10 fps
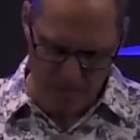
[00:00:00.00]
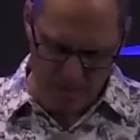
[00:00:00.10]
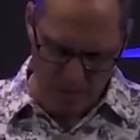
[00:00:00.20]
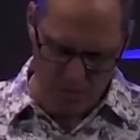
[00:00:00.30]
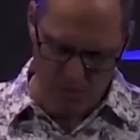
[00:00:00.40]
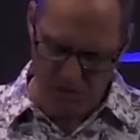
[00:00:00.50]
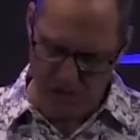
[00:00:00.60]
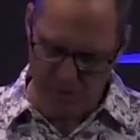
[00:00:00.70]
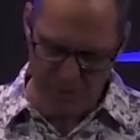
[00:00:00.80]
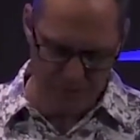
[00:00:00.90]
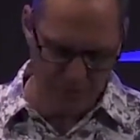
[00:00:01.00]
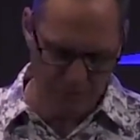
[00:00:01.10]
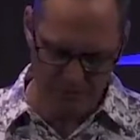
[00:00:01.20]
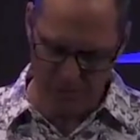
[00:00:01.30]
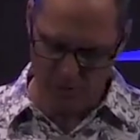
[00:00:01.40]
You know, there's some people,
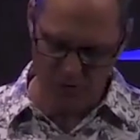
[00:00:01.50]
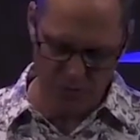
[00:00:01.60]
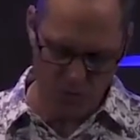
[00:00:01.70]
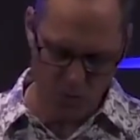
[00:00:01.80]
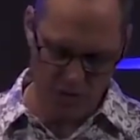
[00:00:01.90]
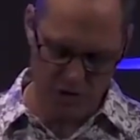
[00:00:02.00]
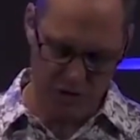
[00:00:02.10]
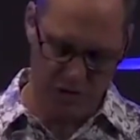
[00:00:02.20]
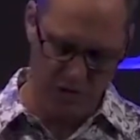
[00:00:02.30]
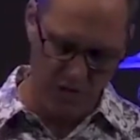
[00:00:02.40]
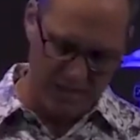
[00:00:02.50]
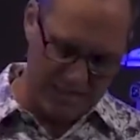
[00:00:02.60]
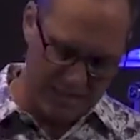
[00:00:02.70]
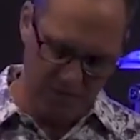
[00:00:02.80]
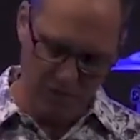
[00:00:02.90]
you know, if you ever want to just
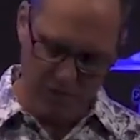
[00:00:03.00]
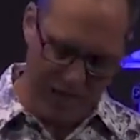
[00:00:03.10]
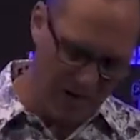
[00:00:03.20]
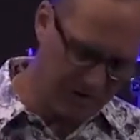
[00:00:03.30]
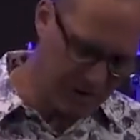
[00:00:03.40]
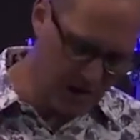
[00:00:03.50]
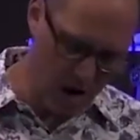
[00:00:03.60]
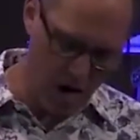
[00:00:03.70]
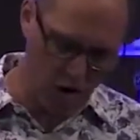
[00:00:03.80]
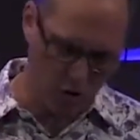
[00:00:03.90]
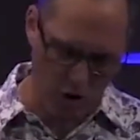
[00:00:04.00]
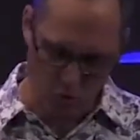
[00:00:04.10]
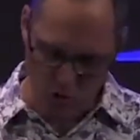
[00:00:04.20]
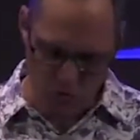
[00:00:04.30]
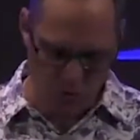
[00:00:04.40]
give your life to God or, or
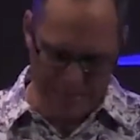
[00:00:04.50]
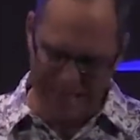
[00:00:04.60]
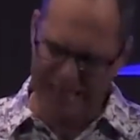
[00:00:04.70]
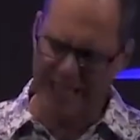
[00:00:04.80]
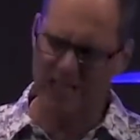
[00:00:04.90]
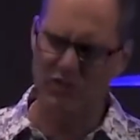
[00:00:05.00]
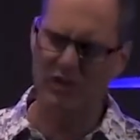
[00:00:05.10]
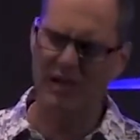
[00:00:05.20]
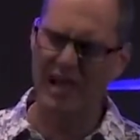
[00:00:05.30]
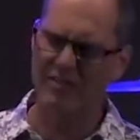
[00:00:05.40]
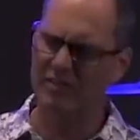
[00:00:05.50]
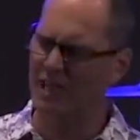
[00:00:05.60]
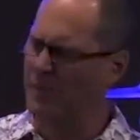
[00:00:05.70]
just rededicate your life, come